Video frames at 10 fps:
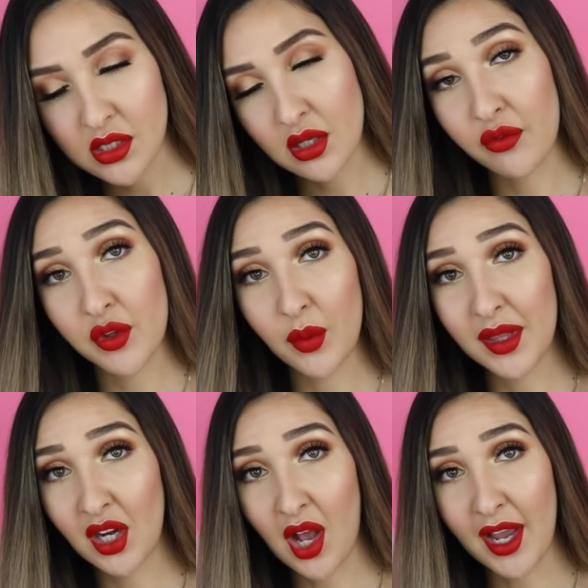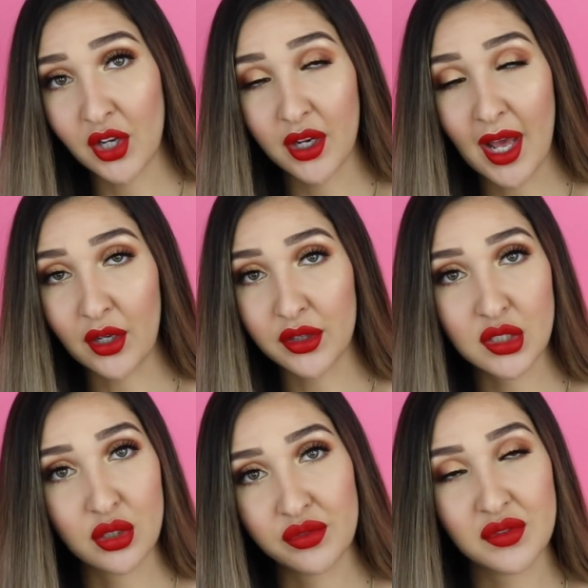so for the one that I got, I got the
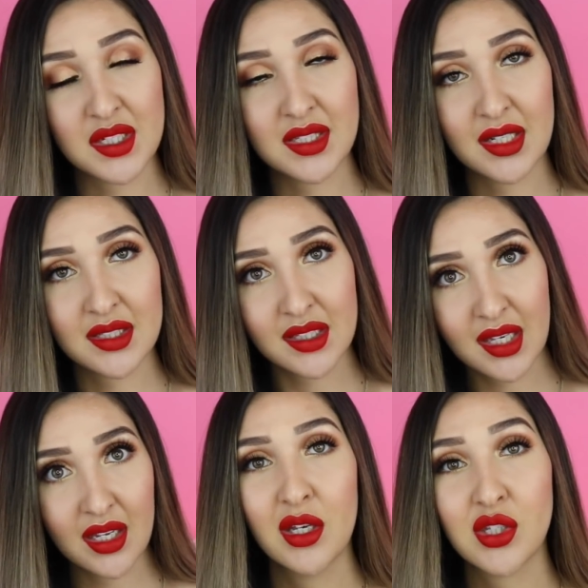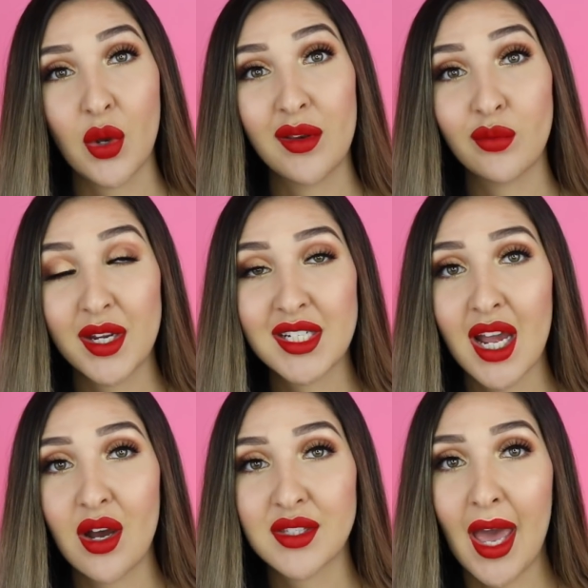256 gig. So it
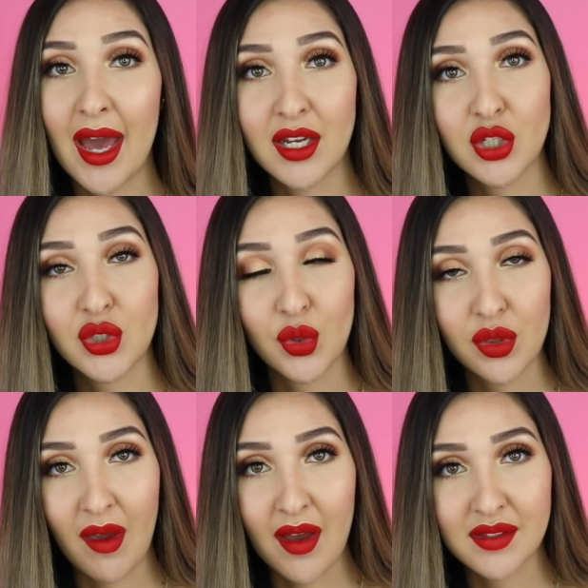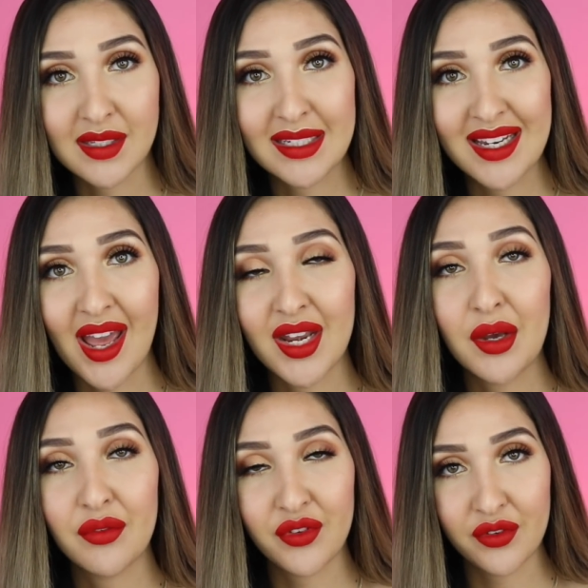retails at
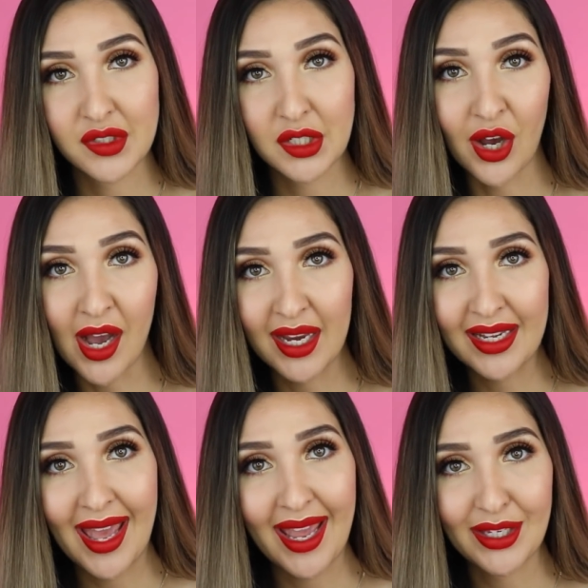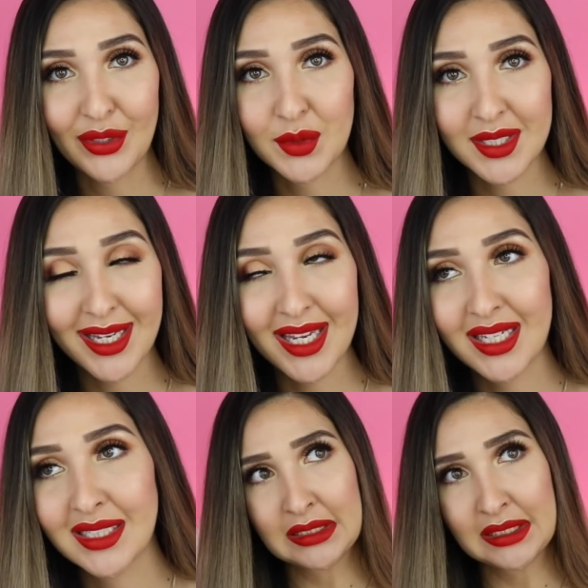2059
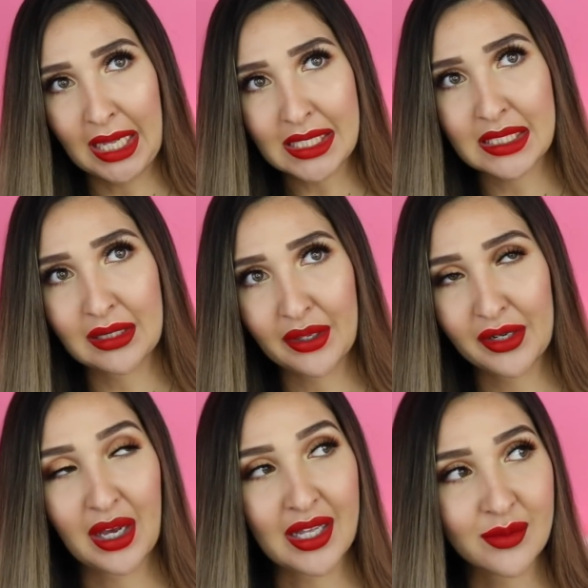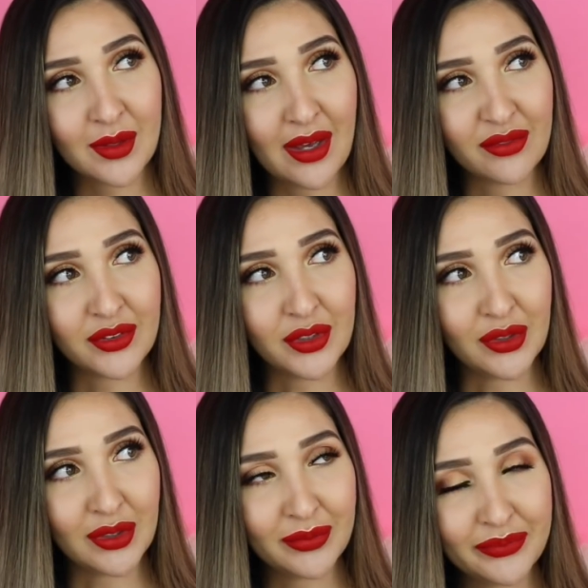AUD. That's a lot of nights without
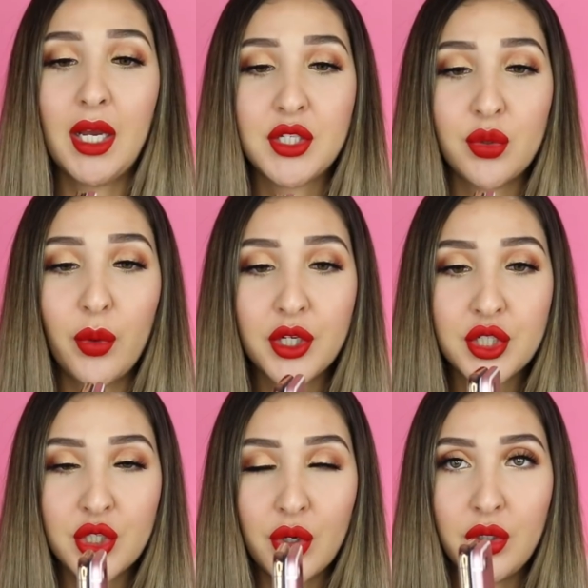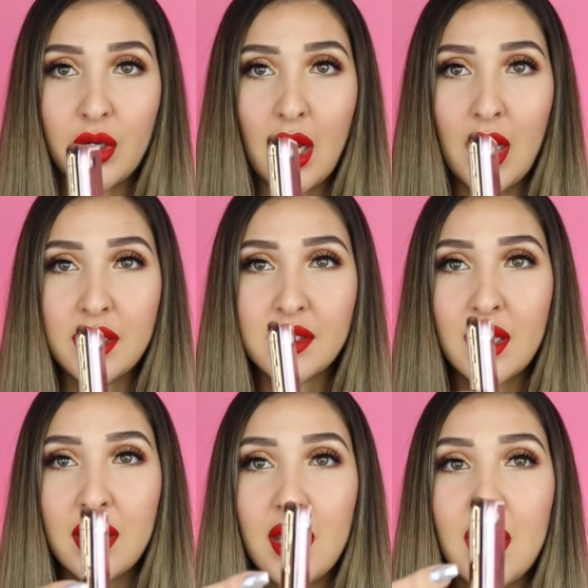food. I do want to show you guys
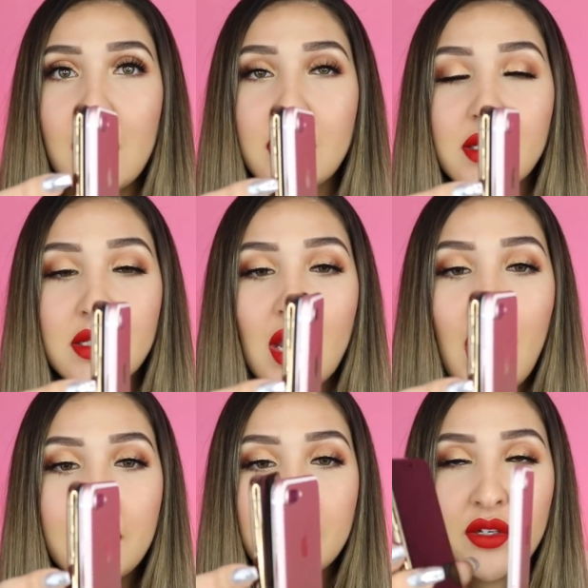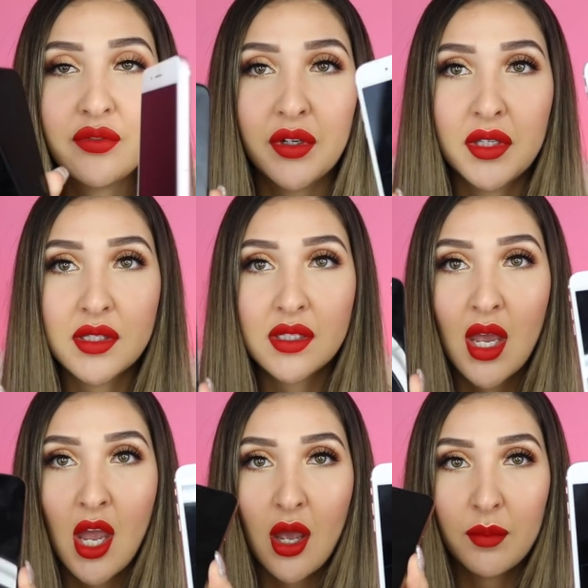the size difference
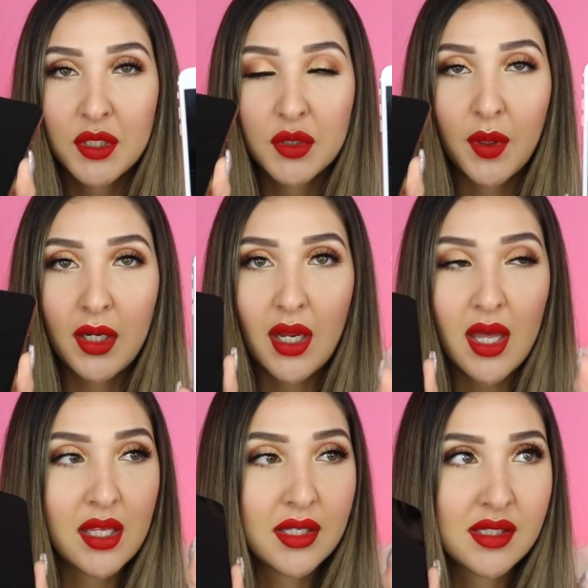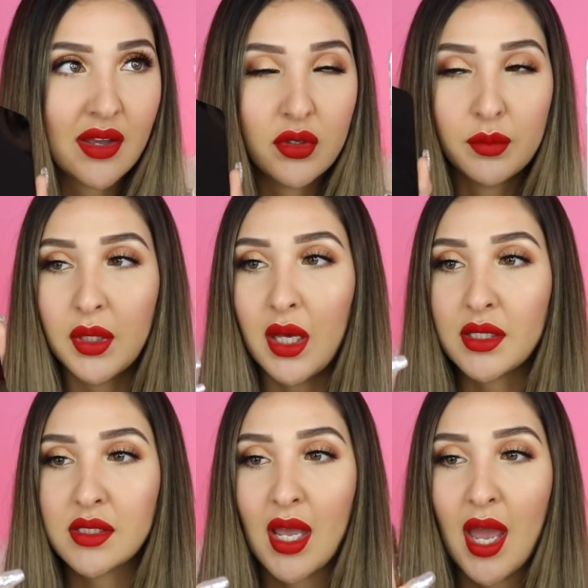between the 7
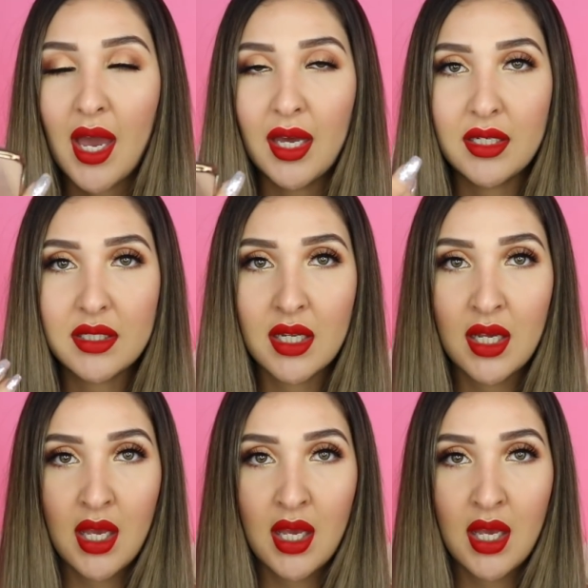Plus and